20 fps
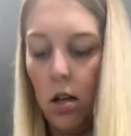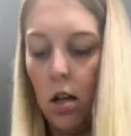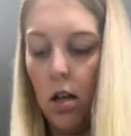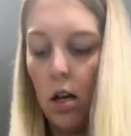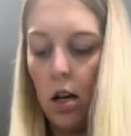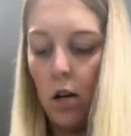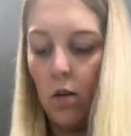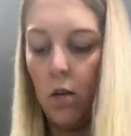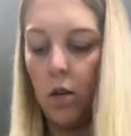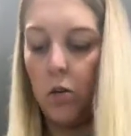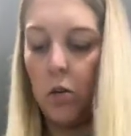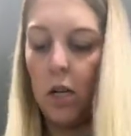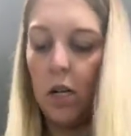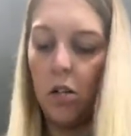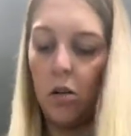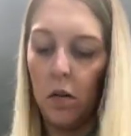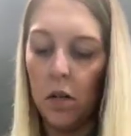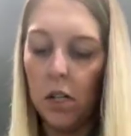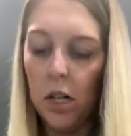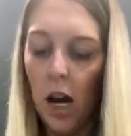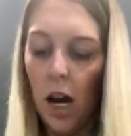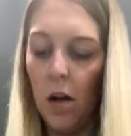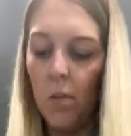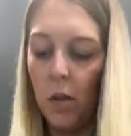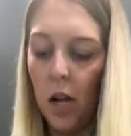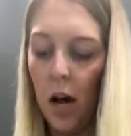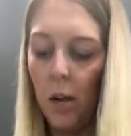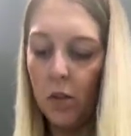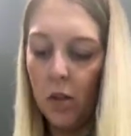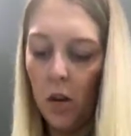Wish we could do a time
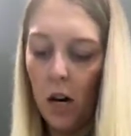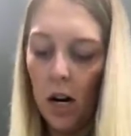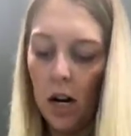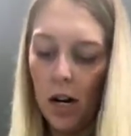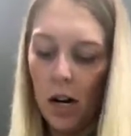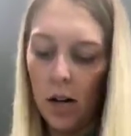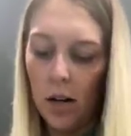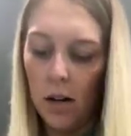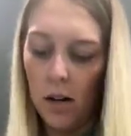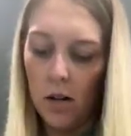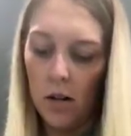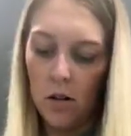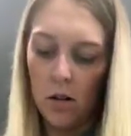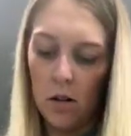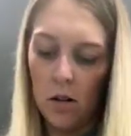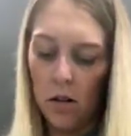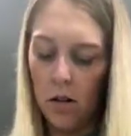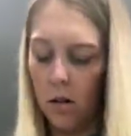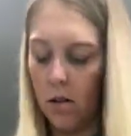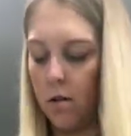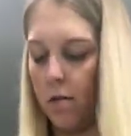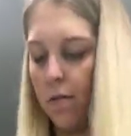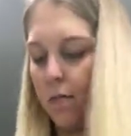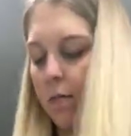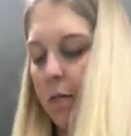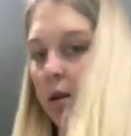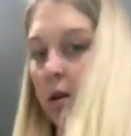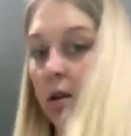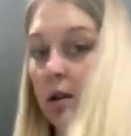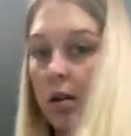lapse right now.
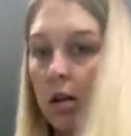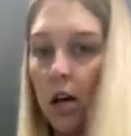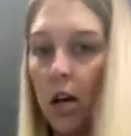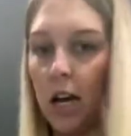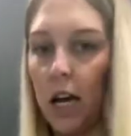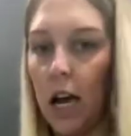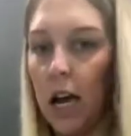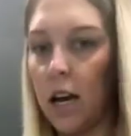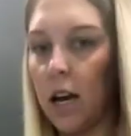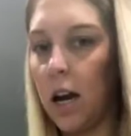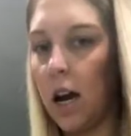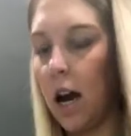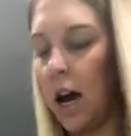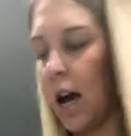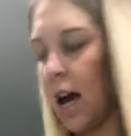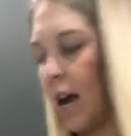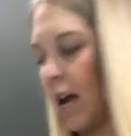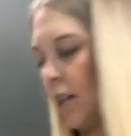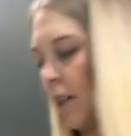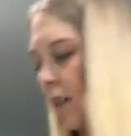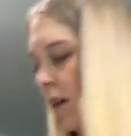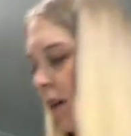Again, I hate that